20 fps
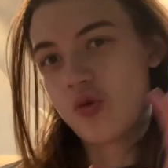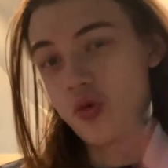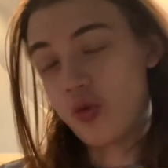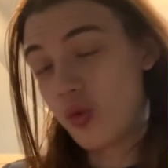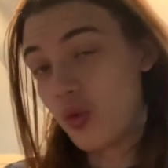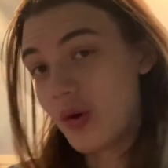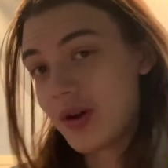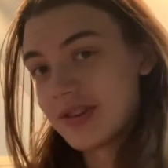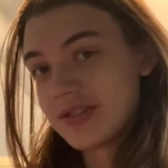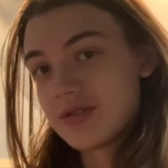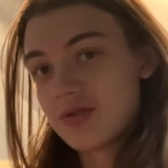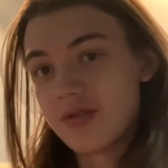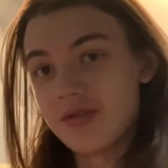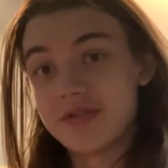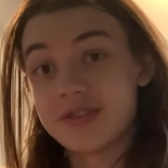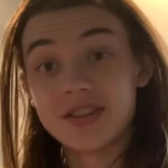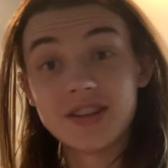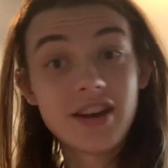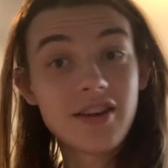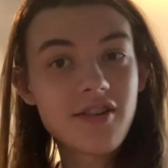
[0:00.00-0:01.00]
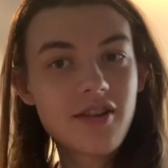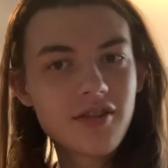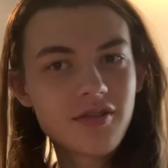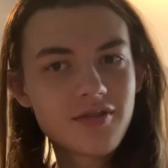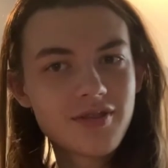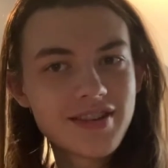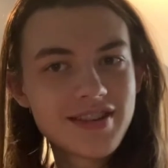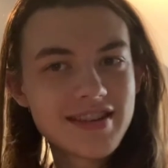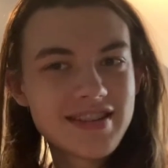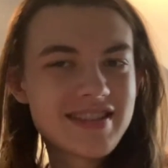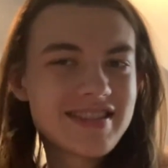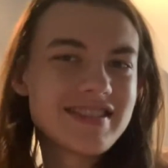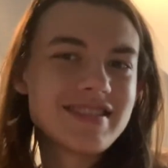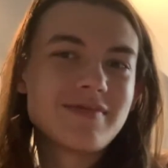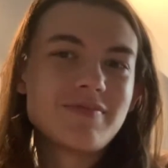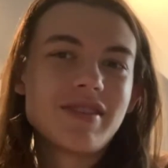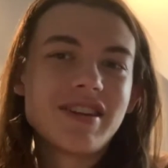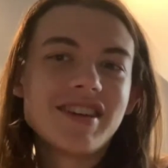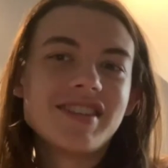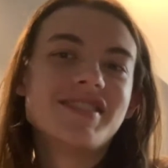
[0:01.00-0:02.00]
what sort of scenario it is,
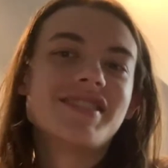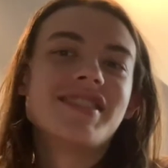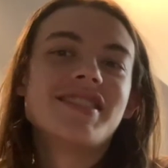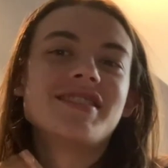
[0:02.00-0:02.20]
because it